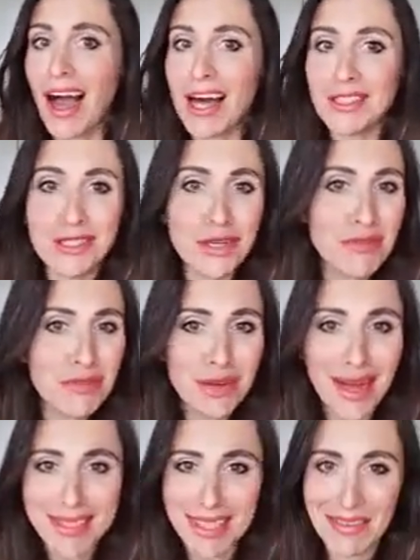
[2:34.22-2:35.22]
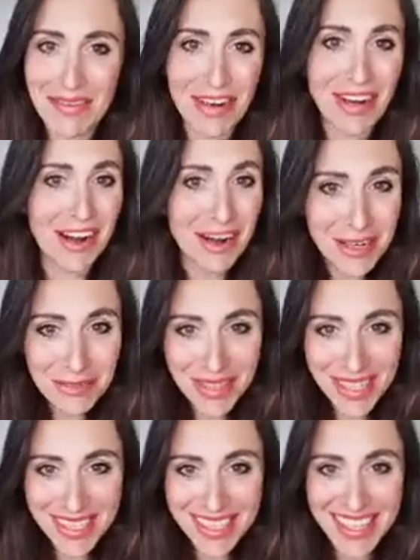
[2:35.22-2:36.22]
I don't know if you guys have ever heard of
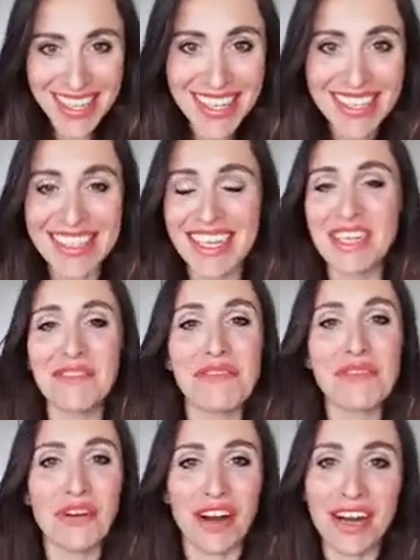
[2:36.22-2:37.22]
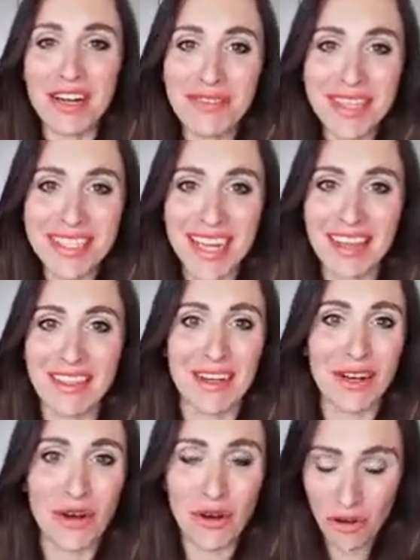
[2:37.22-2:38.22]
these things, and if you've heard of these, like the
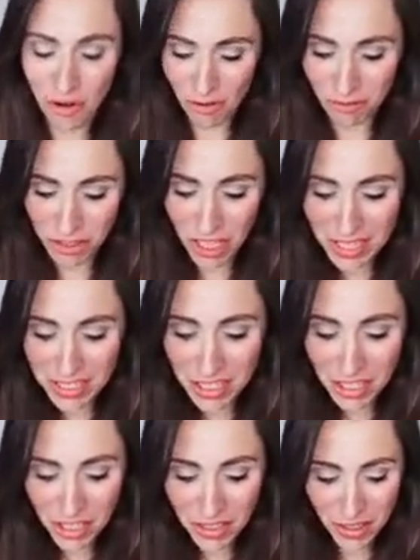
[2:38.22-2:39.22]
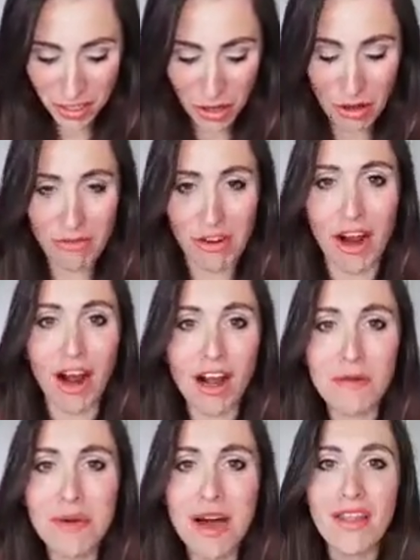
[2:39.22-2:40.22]
law of gender, the law of
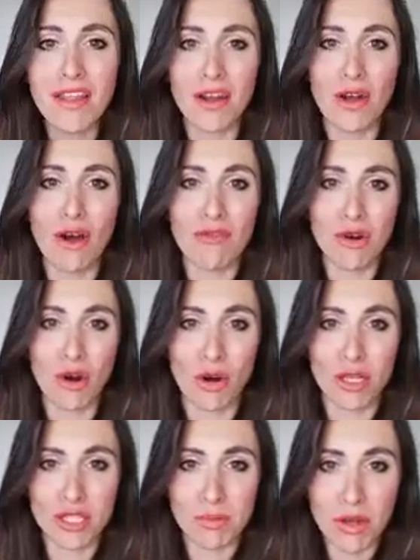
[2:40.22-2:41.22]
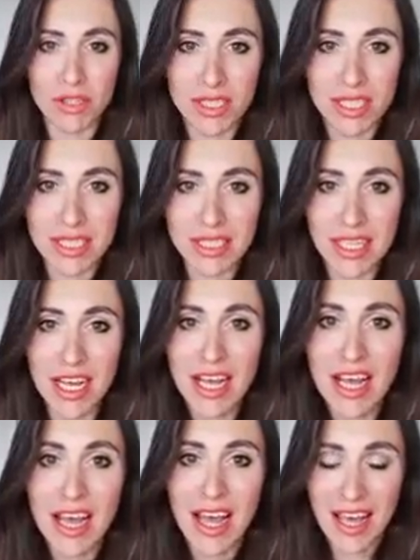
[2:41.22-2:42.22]
karma, the law of correspondence,
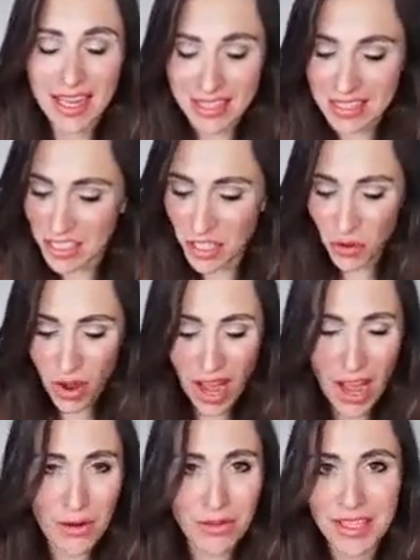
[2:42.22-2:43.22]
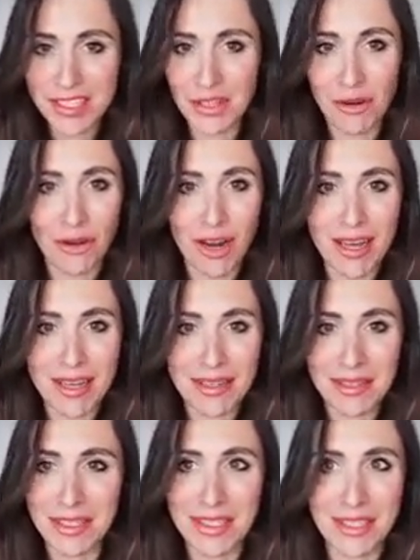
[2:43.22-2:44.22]
and you know how this all
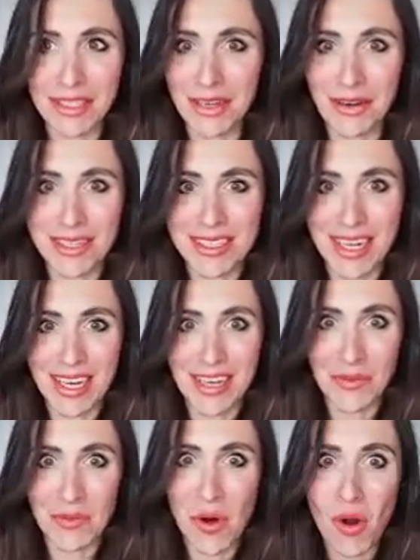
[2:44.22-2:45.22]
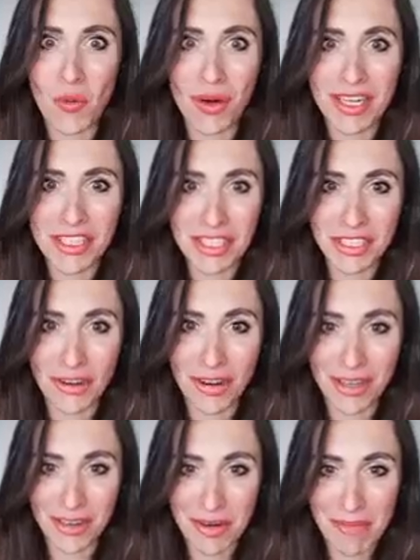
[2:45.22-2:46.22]
is like, whoa, what is she
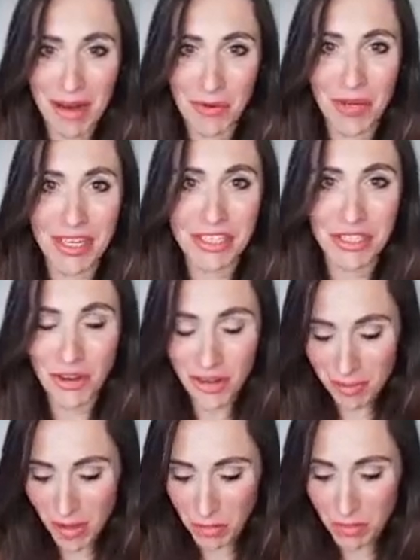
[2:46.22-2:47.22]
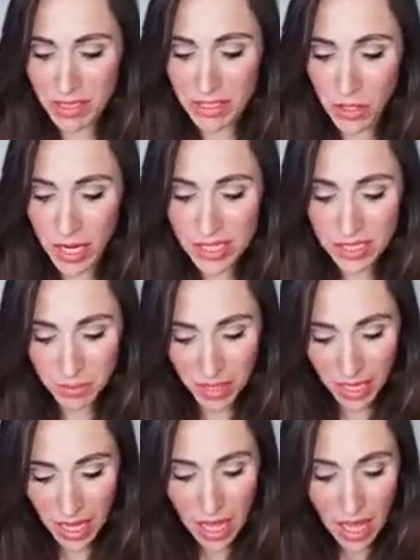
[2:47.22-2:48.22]
talking on about? What is she on about? But trust me,